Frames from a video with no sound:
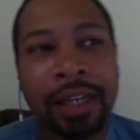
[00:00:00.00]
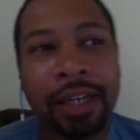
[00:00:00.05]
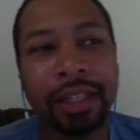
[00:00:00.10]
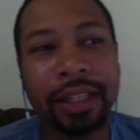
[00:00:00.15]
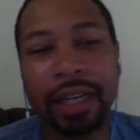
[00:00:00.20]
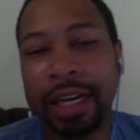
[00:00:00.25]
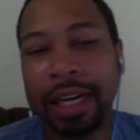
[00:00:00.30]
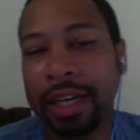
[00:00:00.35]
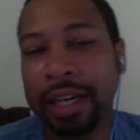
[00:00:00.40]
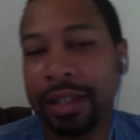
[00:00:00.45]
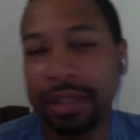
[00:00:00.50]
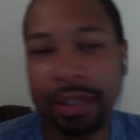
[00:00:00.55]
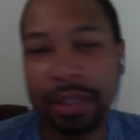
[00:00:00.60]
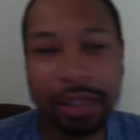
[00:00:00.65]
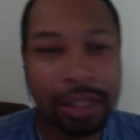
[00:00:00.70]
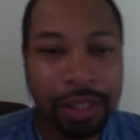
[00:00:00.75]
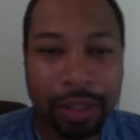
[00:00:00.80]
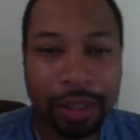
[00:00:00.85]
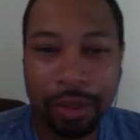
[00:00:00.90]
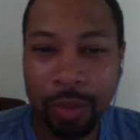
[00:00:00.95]
other houses
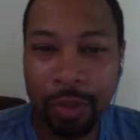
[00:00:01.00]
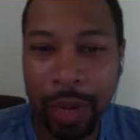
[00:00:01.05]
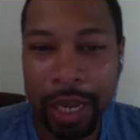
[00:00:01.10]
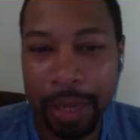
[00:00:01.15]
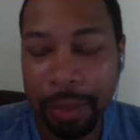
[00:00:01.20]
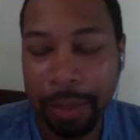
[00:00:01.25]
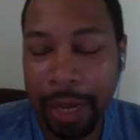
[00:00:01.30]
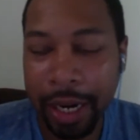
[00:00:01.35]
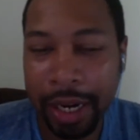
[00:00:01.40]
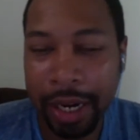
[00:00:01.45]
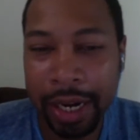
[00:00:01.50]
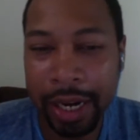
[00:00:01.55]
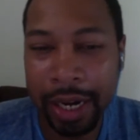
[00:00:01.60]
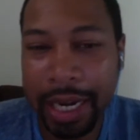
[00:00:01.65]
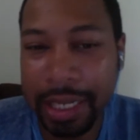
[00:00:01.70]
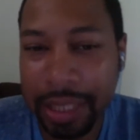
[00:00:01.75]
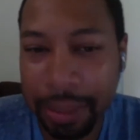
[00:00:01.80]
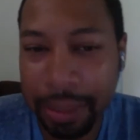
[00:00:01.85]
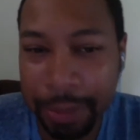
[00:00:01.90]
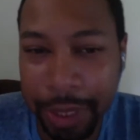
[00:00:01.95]
look way better than the
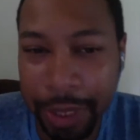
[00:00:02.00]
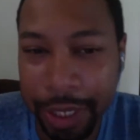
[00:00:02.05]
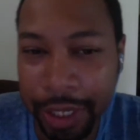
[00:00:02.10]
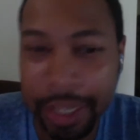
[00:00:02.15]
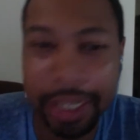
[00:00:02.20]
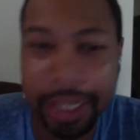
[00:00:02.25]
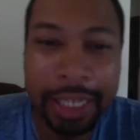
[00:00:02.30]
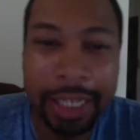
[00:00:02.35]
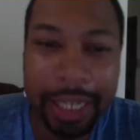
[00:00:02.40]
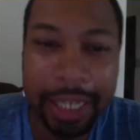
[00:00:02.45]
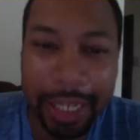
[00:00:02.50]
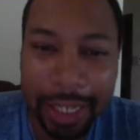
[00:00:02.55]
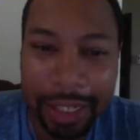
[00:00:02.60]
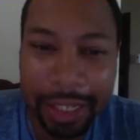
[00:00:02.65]
house I'm currently in.